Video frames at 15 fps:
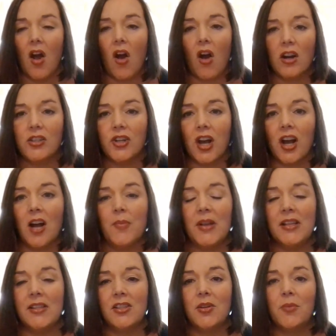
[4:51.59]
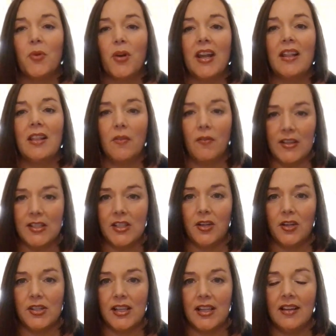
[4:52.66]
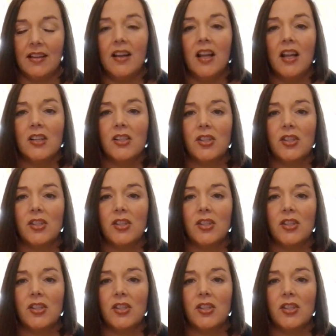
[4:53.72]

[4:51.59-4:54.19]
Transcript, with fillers: Our right. job is to bring the visitors in.